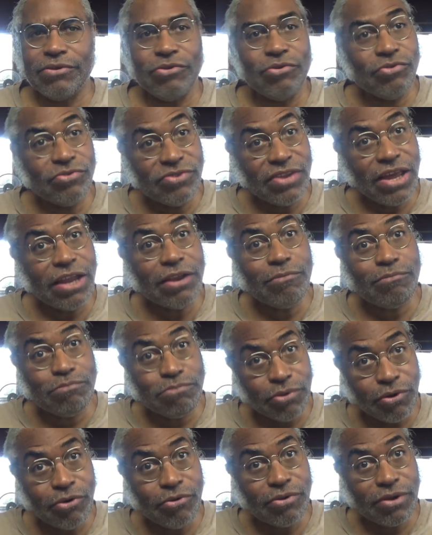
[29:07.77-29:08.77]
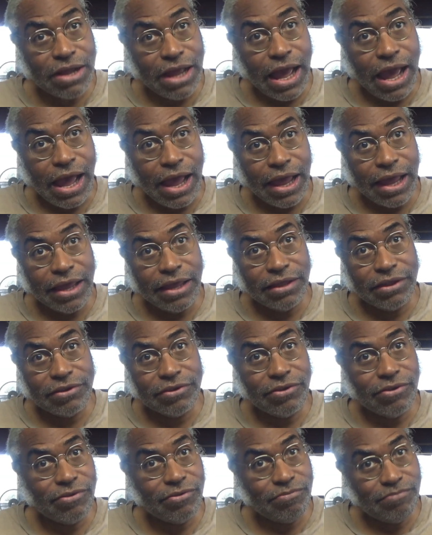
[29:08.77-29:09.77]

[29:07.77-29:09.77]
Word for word: who's not a broke guy, you know,